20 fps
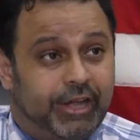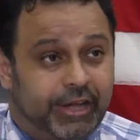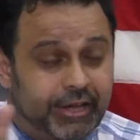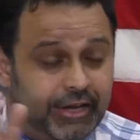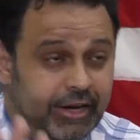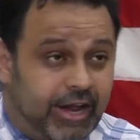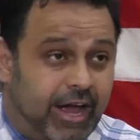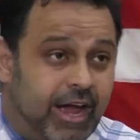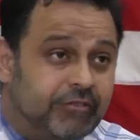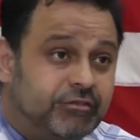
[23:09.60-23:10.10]

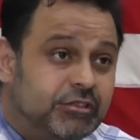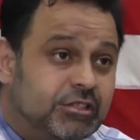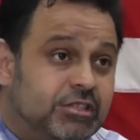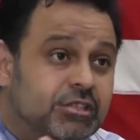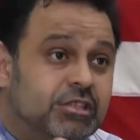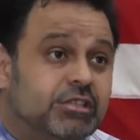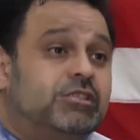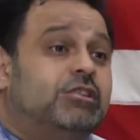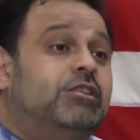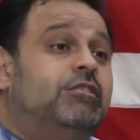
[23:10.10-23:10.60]
and after
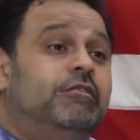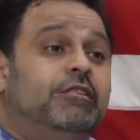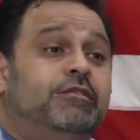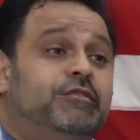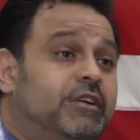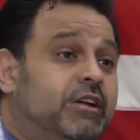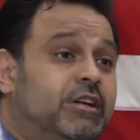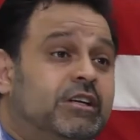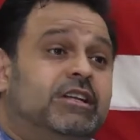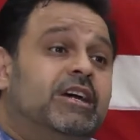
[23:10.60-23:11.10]
such
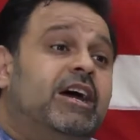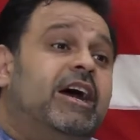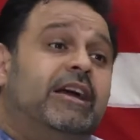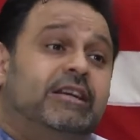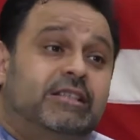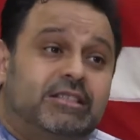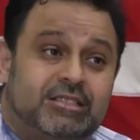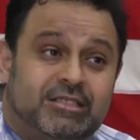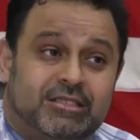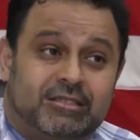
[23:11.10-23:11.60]
horrific
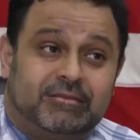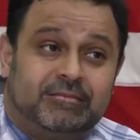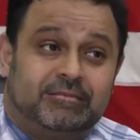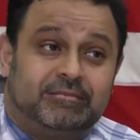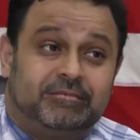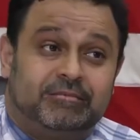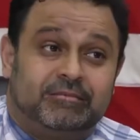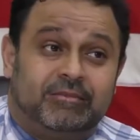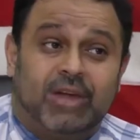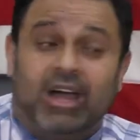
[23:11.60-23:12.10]
attacks.
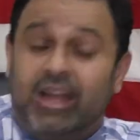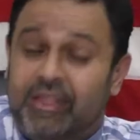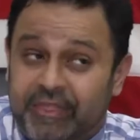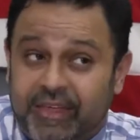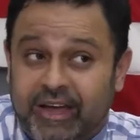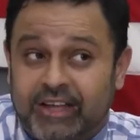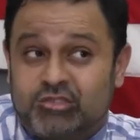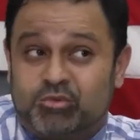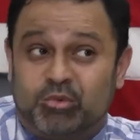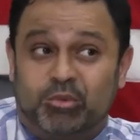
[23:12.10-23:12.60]
And
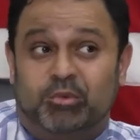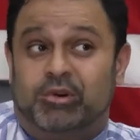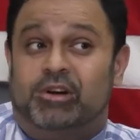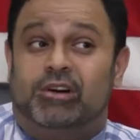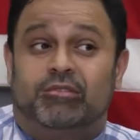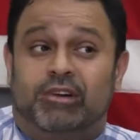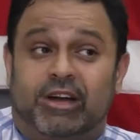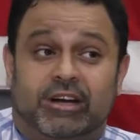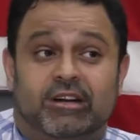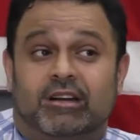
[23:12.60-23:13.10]
that's what we're
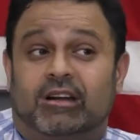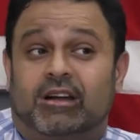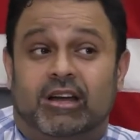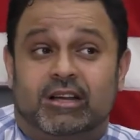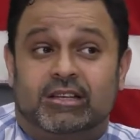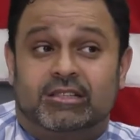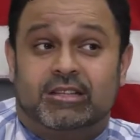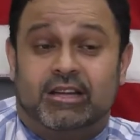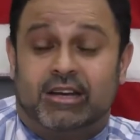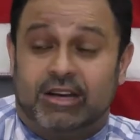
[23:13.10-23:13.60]

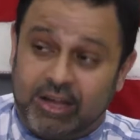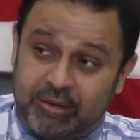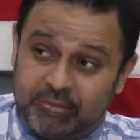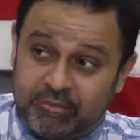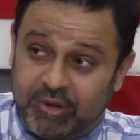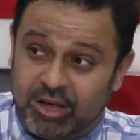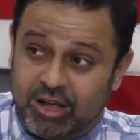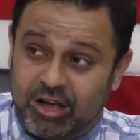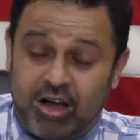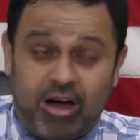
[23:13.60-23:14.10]
recognized. And
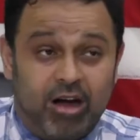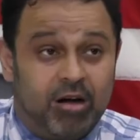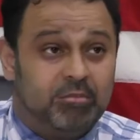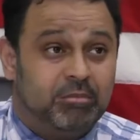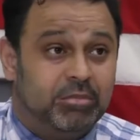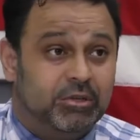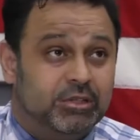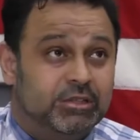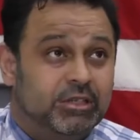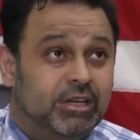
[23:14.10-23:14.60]
I'm
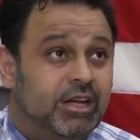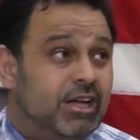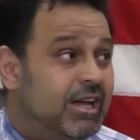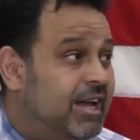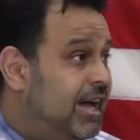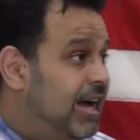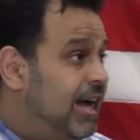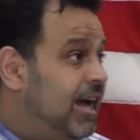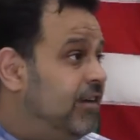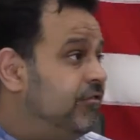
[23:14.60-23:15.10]
humbled.
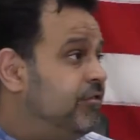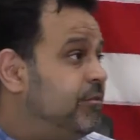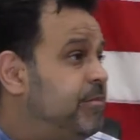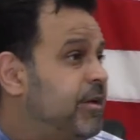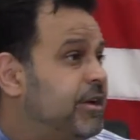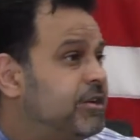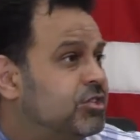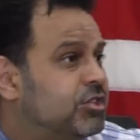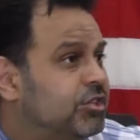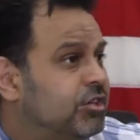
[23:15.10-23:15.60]
I have a
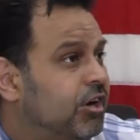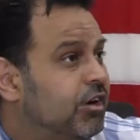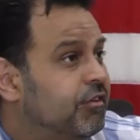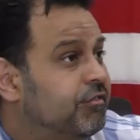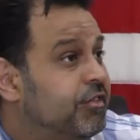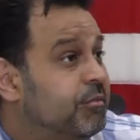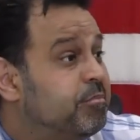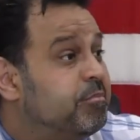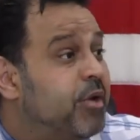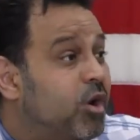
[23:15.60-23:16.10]
picture
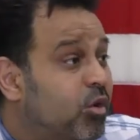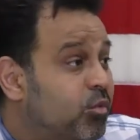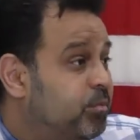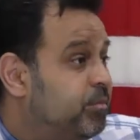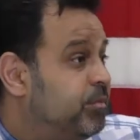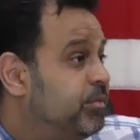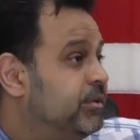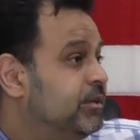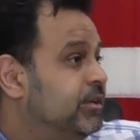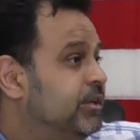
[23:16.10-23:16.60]
of the Pope.
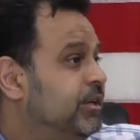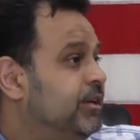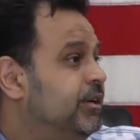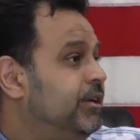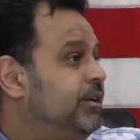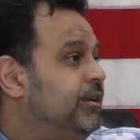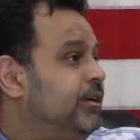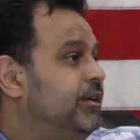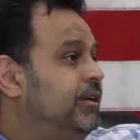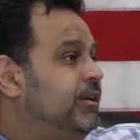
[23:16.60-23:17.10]

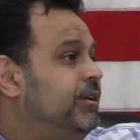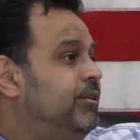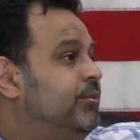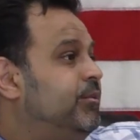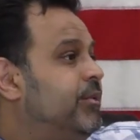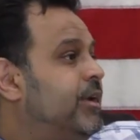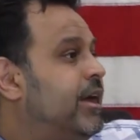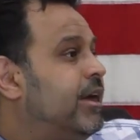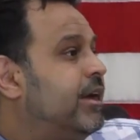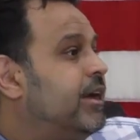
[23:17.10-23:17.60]

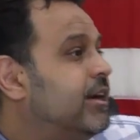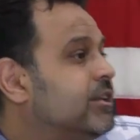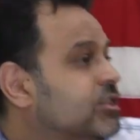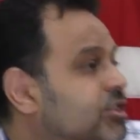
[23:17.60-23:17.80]
When I got